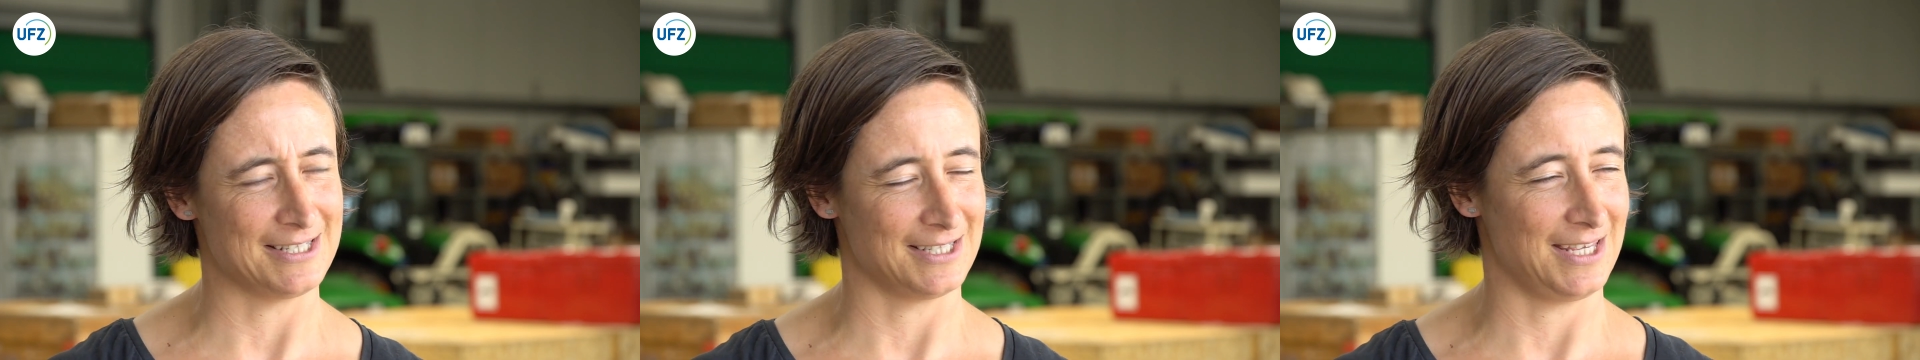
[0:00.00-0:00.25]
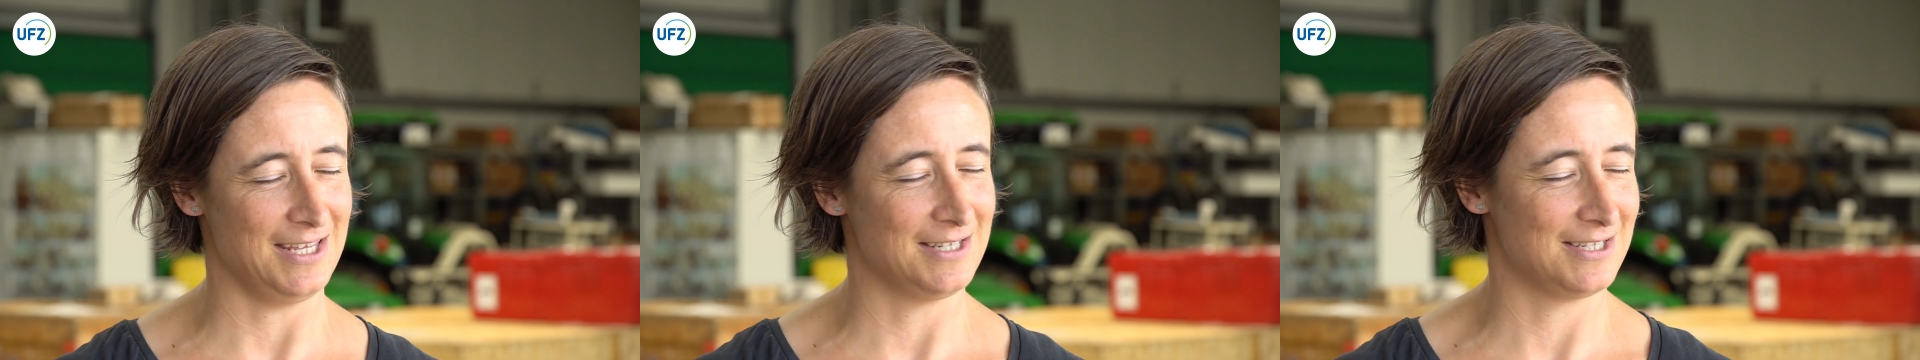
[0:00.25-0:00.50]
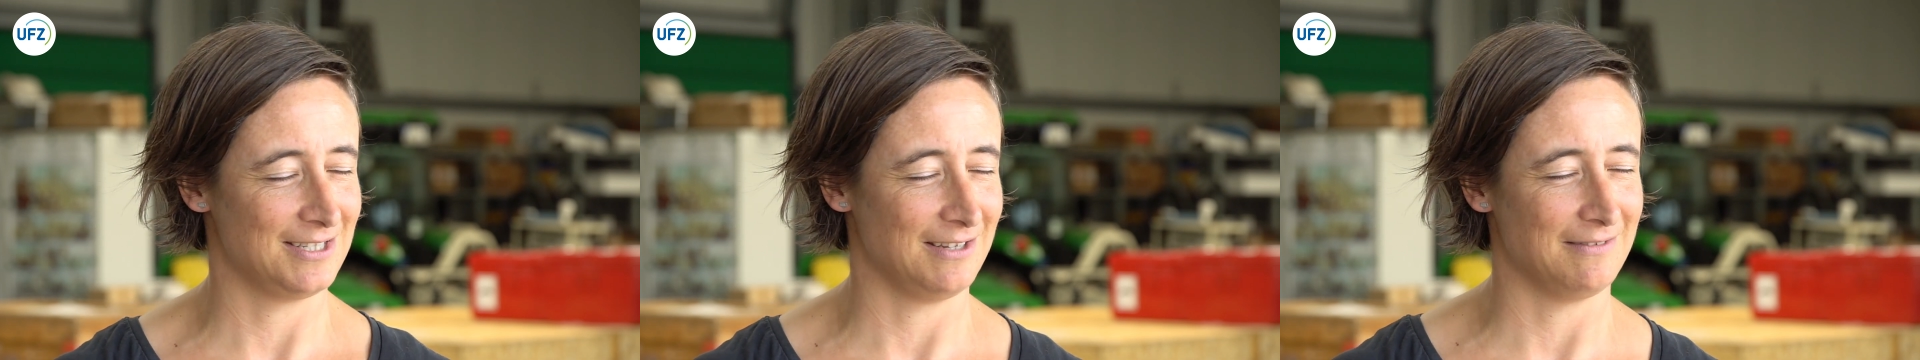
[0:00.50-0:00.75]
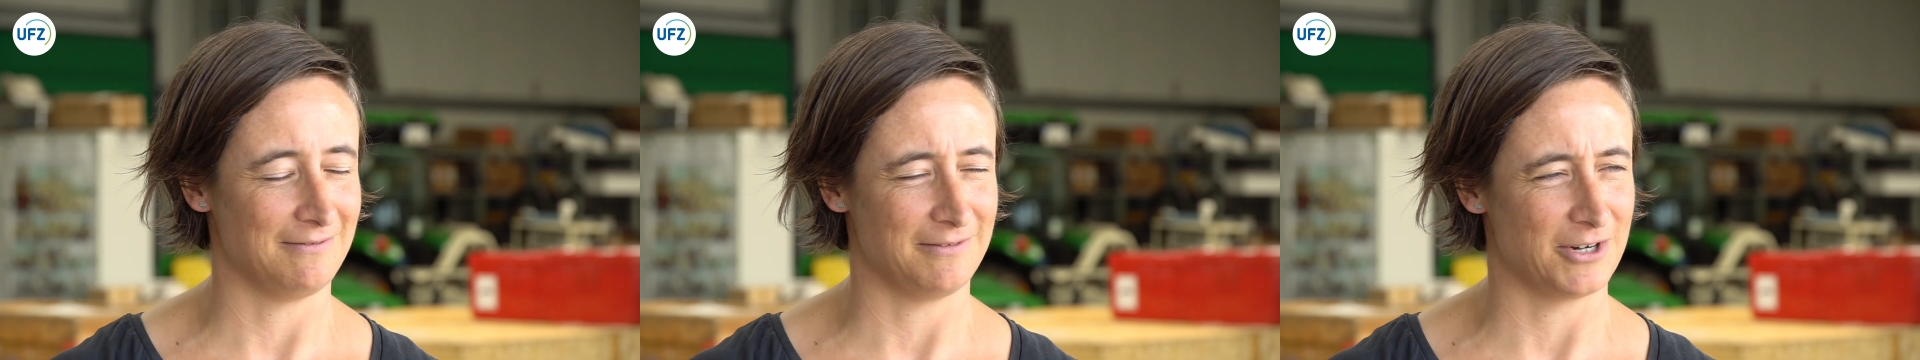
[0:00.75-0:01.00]
as a kid
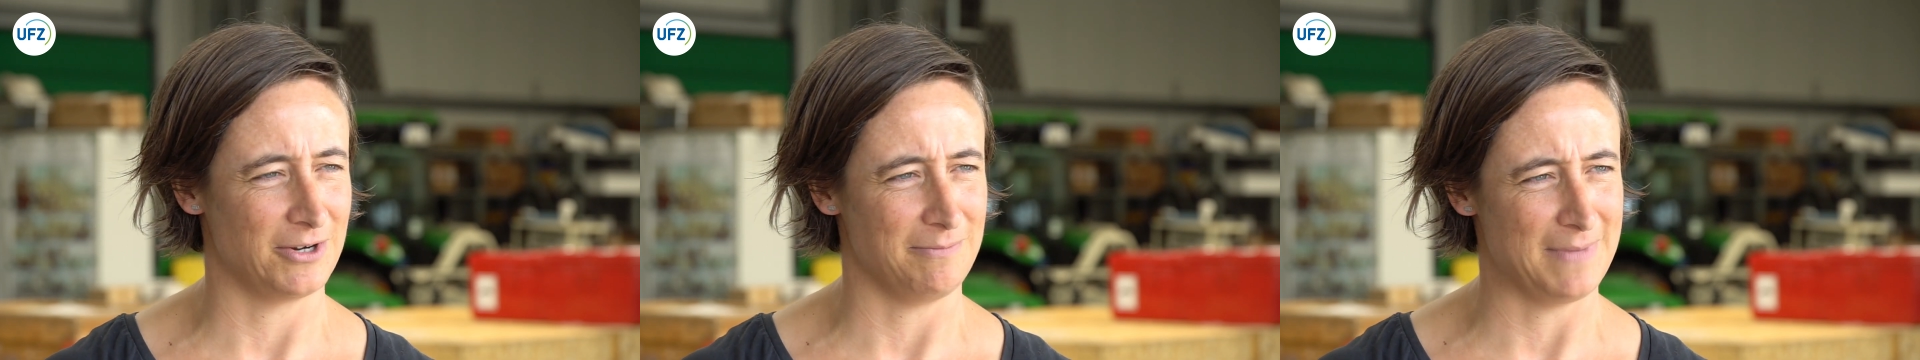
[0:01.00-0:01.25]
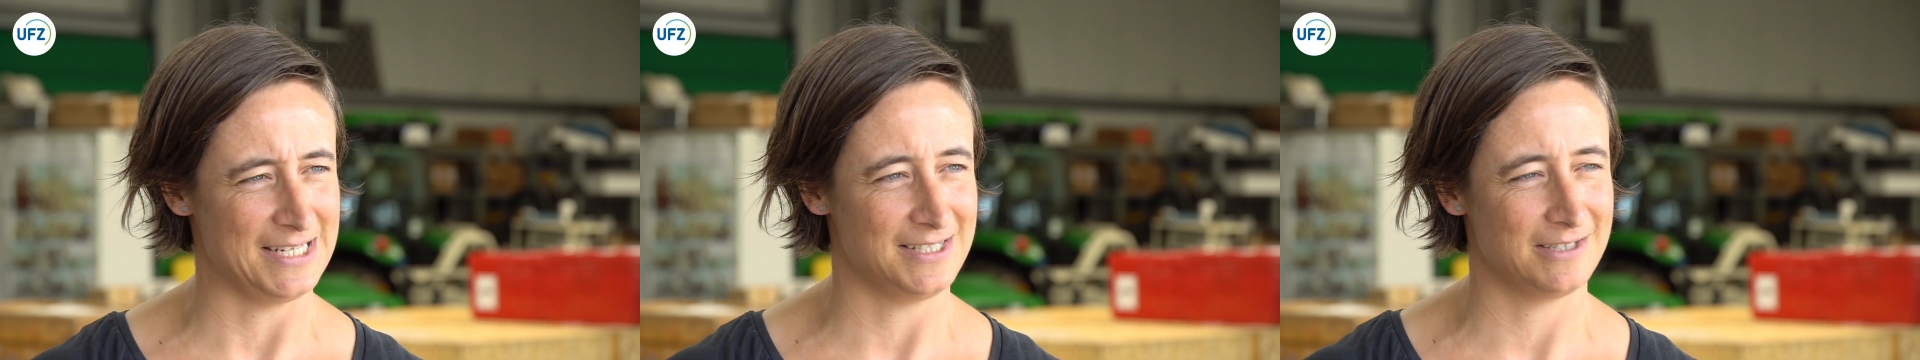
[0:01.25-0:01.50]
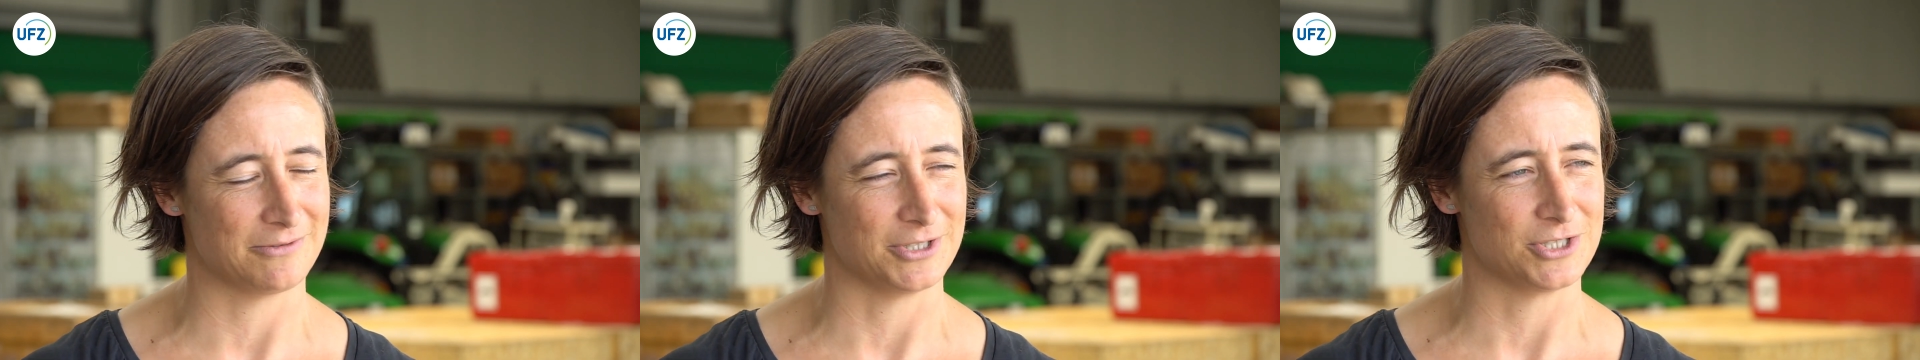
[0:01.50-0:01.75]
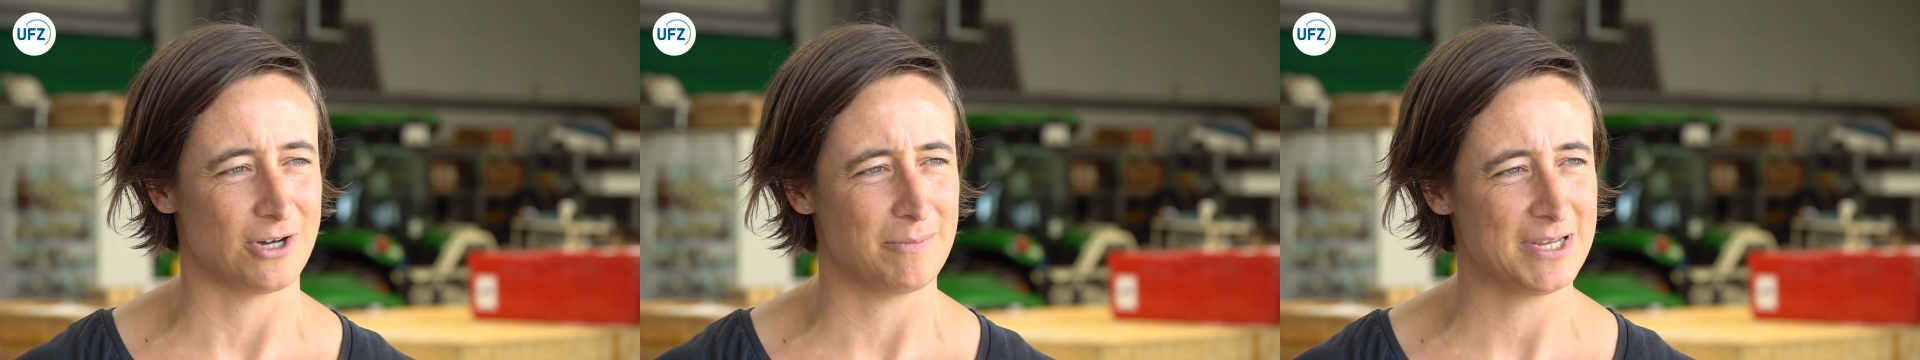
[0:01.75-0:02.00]
in very many
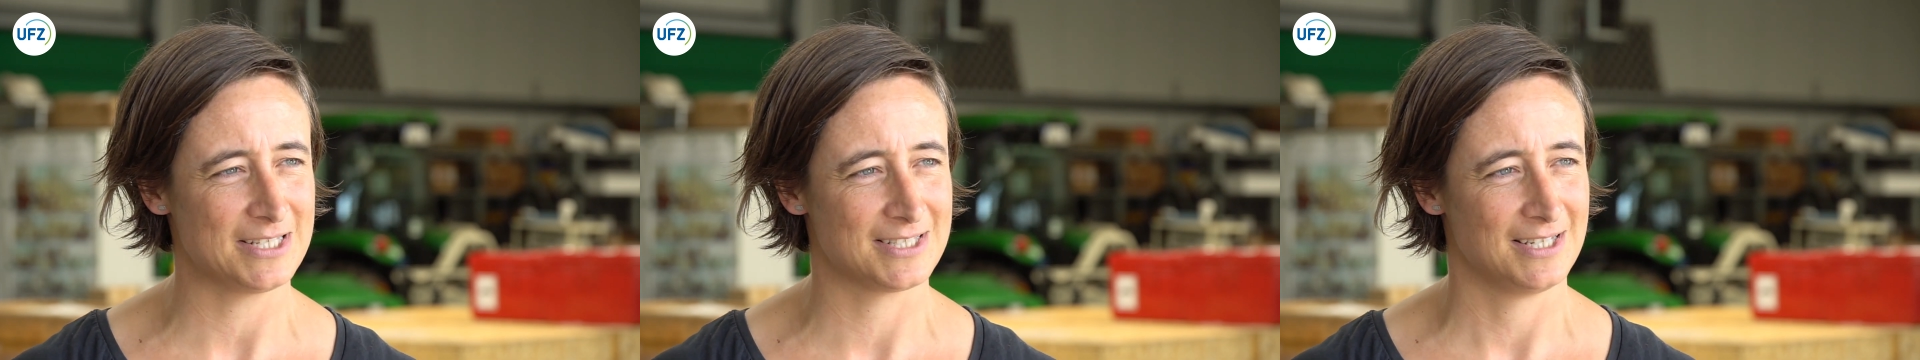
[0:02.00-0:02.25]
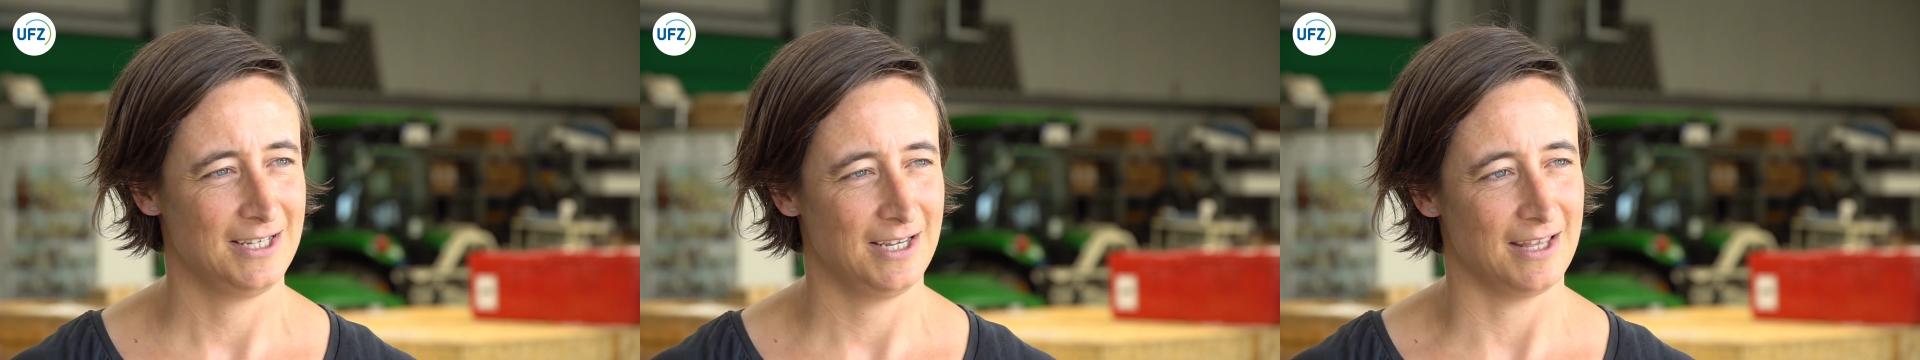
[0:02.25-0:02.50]
different topics,